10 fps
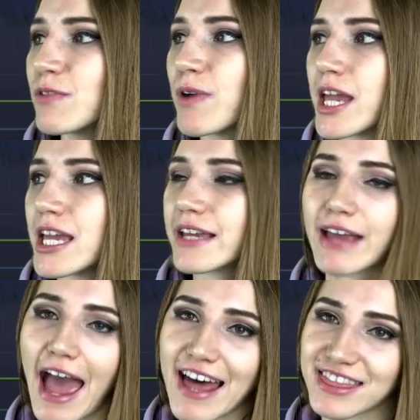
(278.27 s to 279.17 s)
we
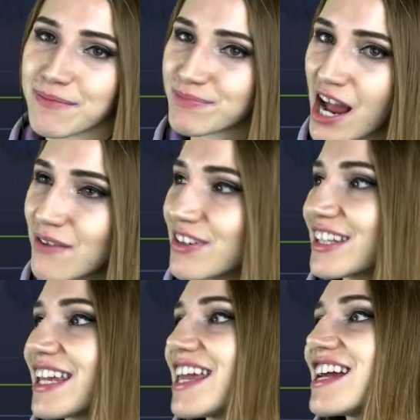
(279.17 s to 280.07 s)
got the profit
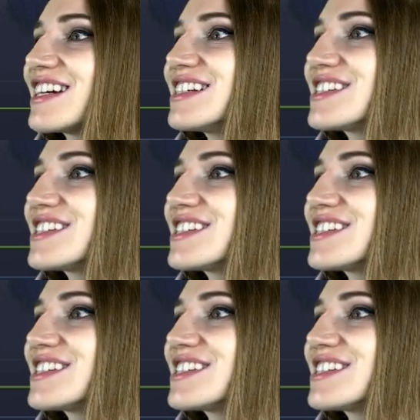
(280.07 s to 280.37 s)
here.